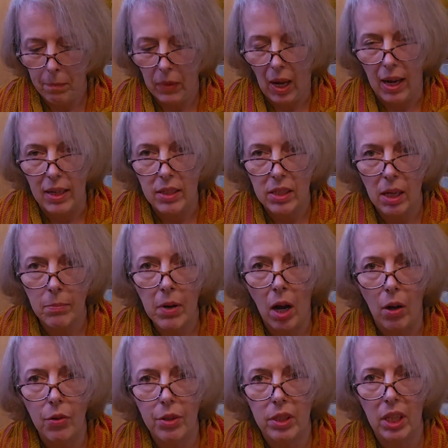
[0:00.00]
I somehow
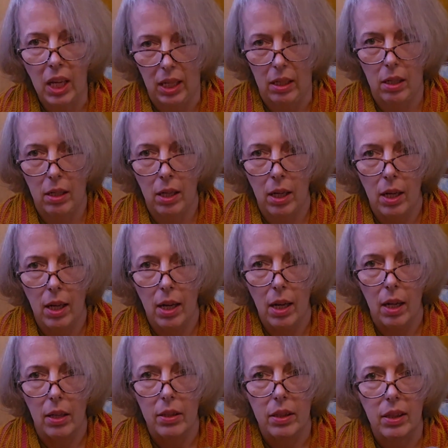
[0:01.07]
think
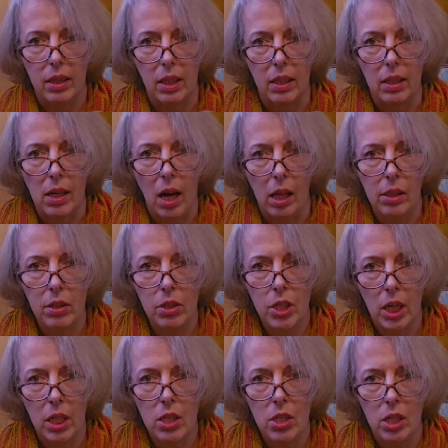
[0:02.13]
that color
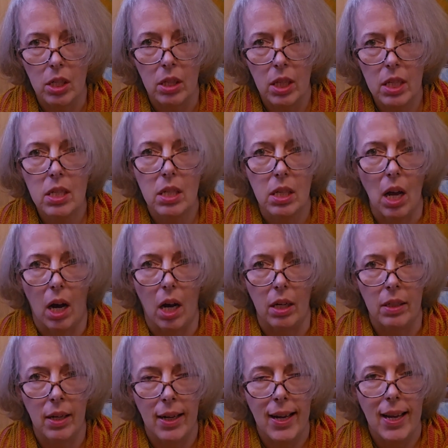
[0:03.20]
change in this
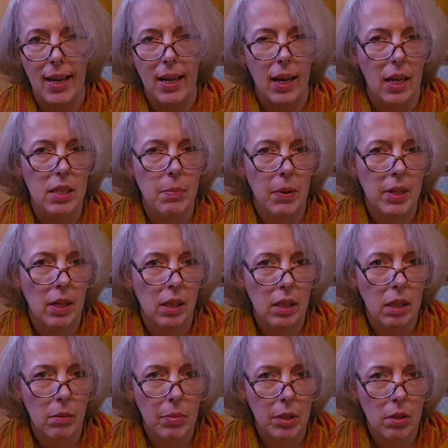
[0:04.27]
yarn has been a
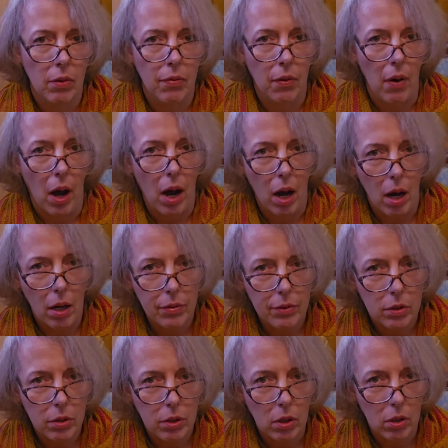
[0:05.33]
little bit of
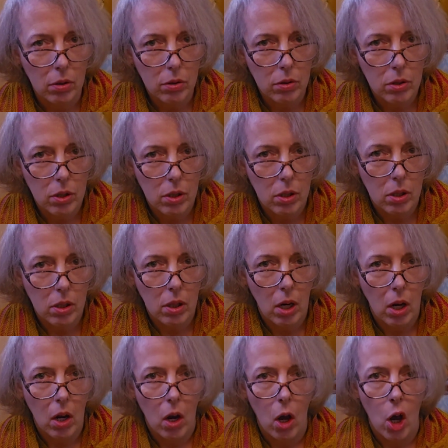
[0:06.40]
afterthought,
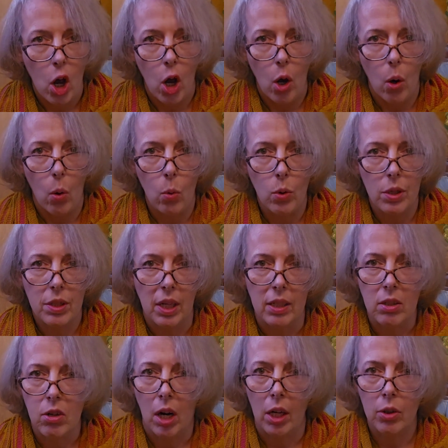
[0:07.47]
or they
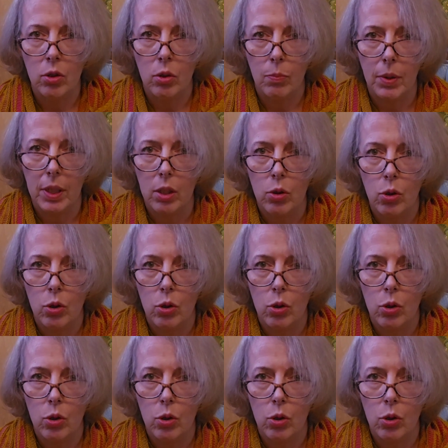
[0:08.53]
try to be,